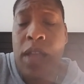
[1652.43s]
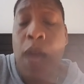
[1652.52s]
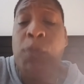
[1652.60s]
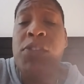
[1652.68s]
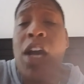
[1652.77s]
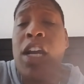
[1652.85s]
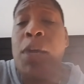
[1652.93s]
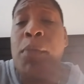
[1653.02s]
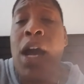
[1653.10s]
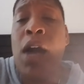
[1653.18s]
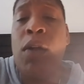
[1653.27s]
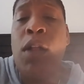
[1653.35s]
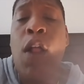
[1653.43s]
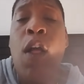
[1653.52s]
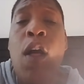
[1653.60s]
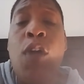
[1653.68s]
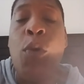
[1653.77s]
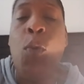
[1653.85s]
I'm talking about
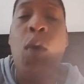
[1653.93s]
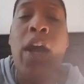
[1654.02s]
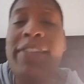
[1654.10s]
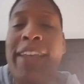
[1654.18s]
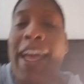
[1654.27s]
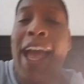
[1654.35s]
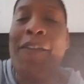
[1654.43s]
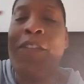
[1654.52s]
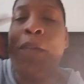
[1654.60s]
the ones that have